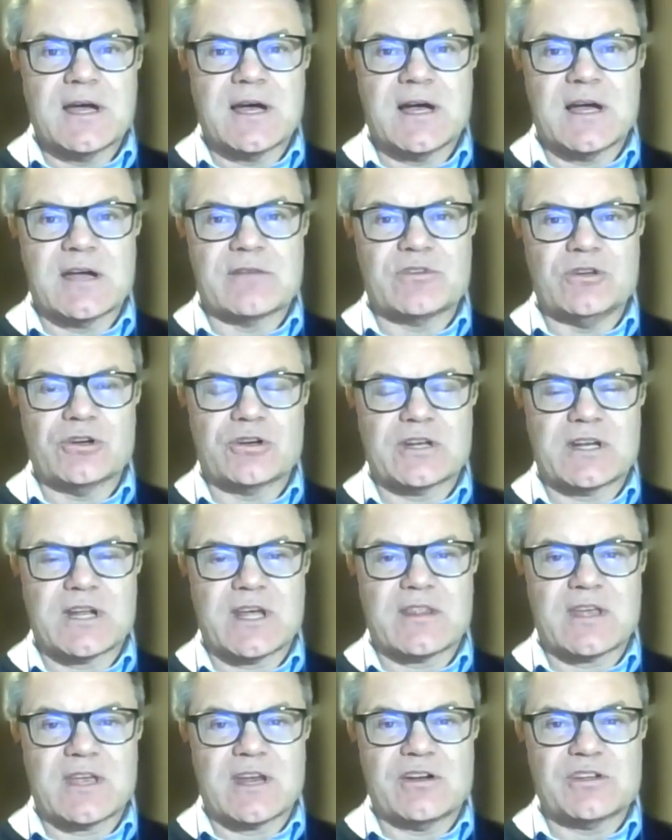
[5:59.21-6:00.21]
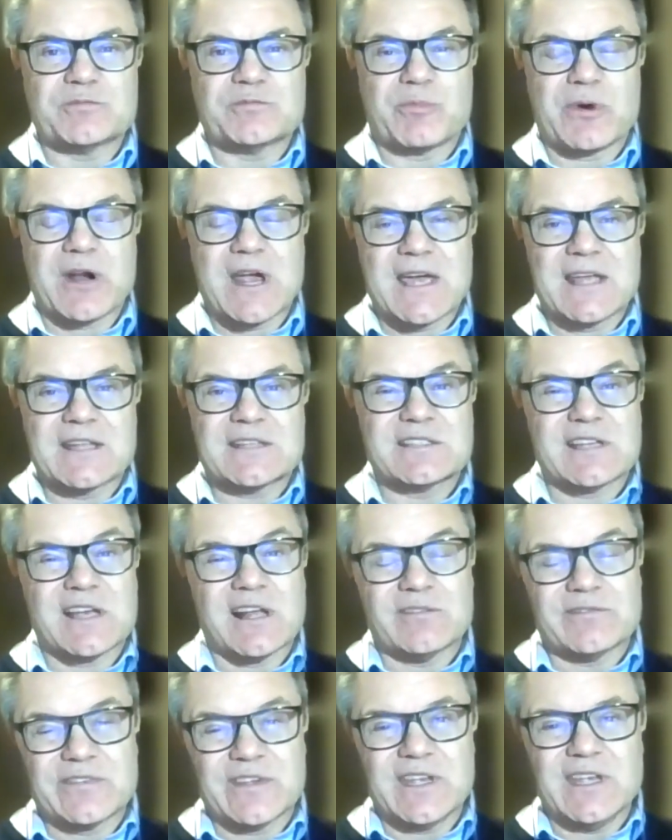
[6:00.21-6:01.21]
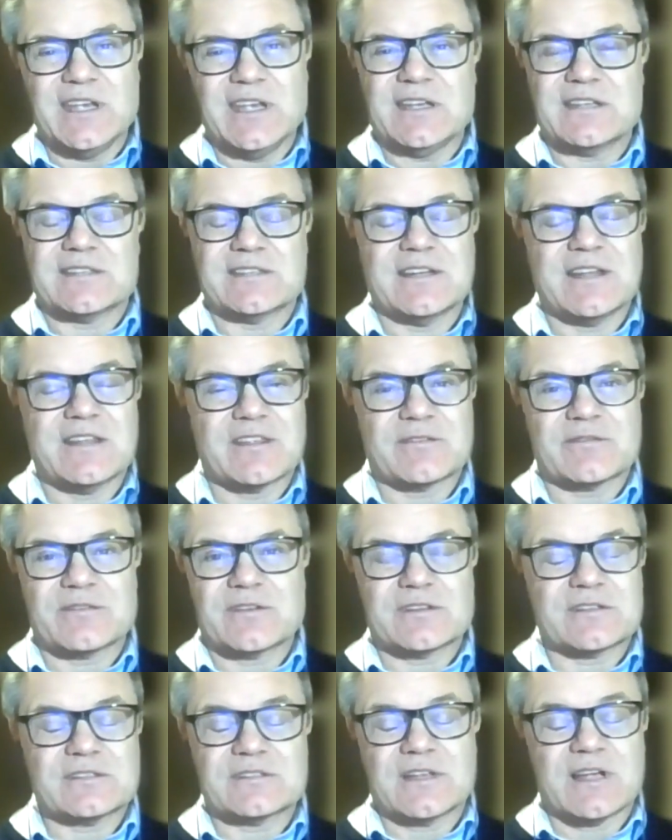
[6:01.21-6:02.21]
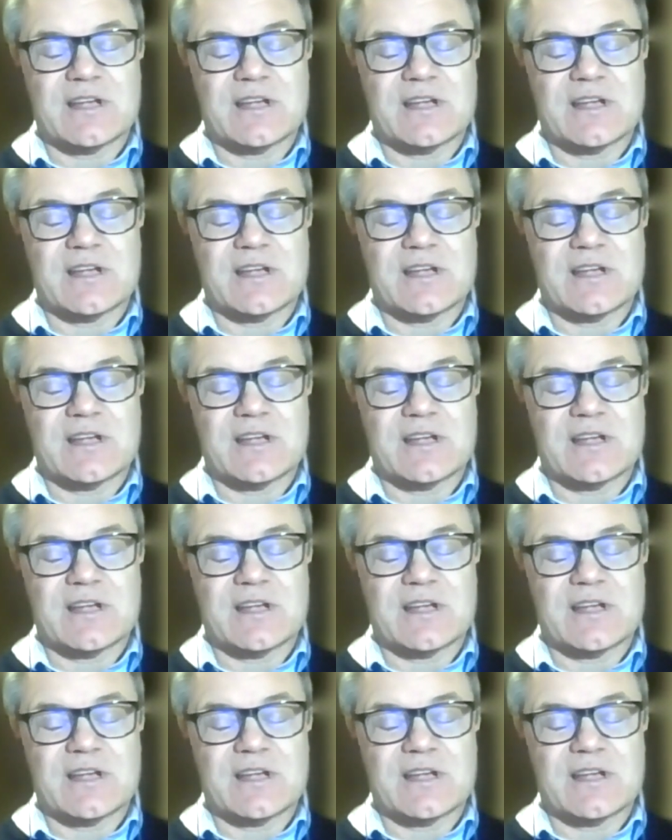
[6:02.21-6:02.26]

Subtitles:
If you look at other areas, brands, LV, another